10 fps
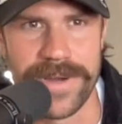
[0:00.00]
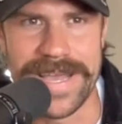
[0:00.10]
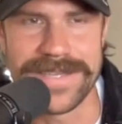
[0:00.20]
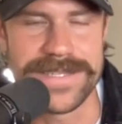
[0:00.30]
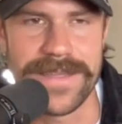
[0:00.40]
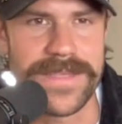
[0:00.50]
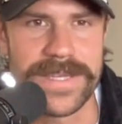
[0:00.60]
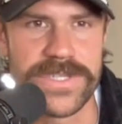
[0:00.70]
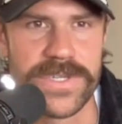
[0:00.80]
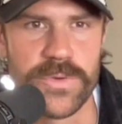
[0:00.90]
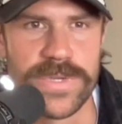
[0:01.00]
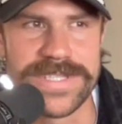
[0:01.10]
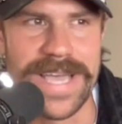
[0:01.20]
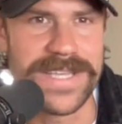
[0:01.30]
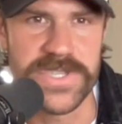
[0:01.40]
It has nothing to do with
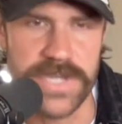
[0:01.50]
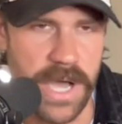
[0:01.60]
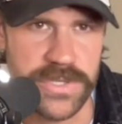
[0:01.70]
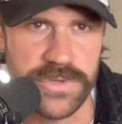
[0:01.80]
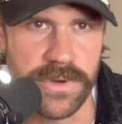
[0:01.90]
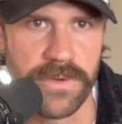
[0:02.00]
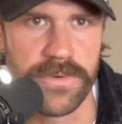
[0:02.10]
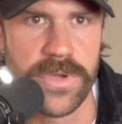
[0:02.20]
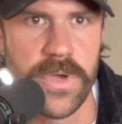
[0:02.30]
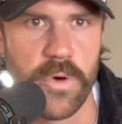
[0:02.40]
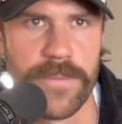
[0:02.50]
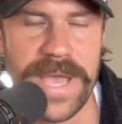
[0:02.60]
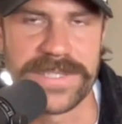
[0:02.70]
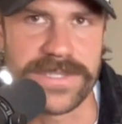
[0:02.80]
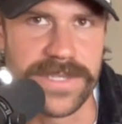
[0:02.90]
testosterone or
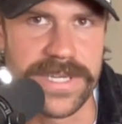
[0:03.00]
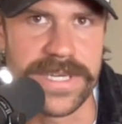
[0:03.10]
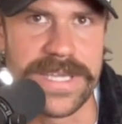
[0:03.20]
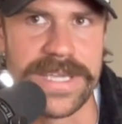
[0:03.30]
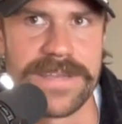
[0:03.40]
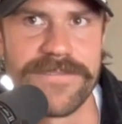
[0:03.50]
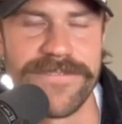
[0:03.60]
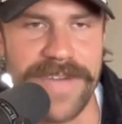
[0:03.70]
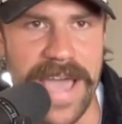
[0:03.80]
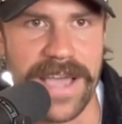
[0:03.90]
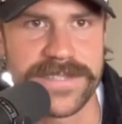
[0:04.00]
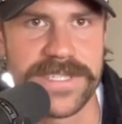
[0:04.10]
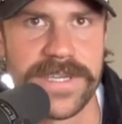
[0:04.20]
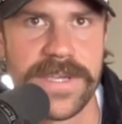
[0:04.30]
masculinity. In fact,